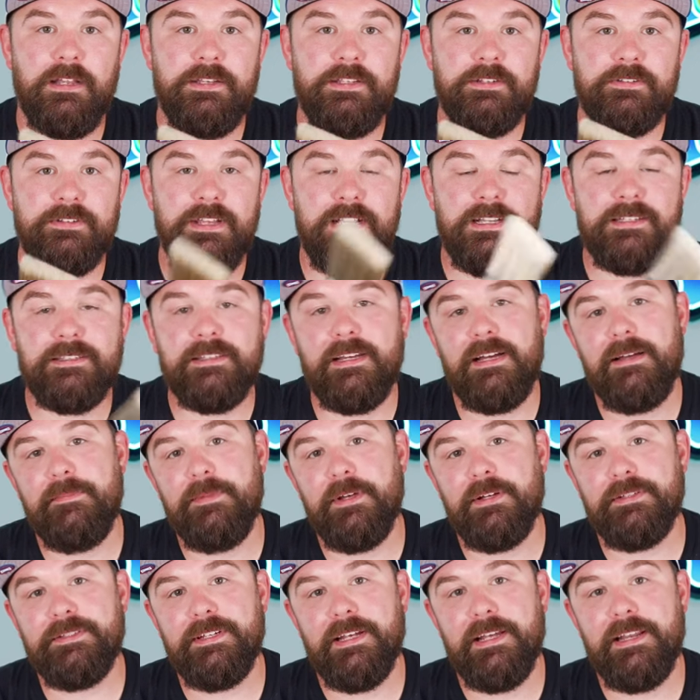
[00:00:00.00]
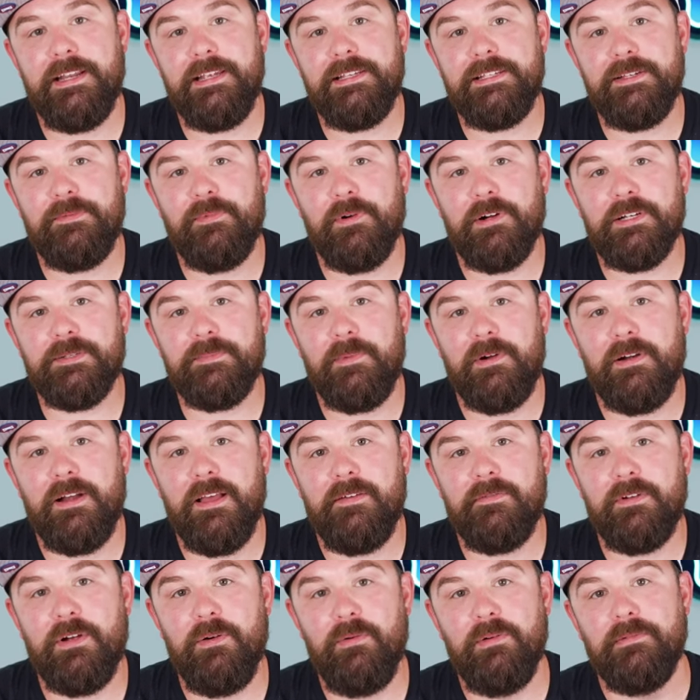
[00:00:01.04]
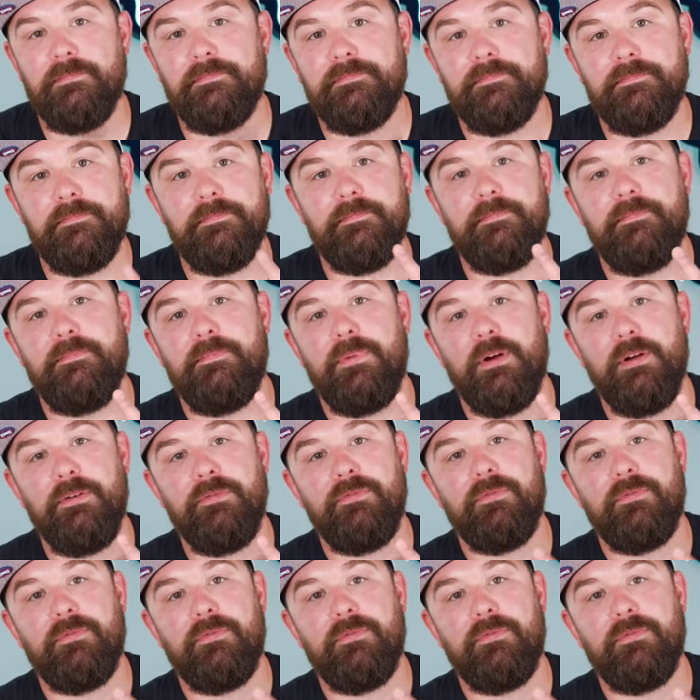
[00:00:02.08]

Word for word: Until next time, y'all take it easy, work smart, and have a good one.